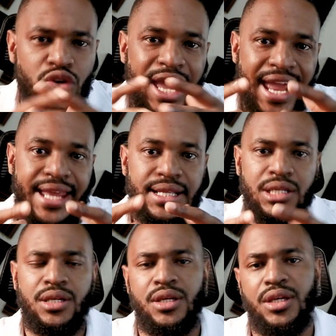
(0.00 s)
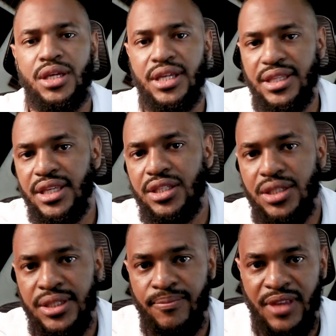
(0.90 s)
gain in
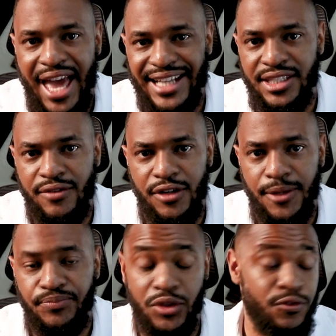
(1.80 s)
this activity?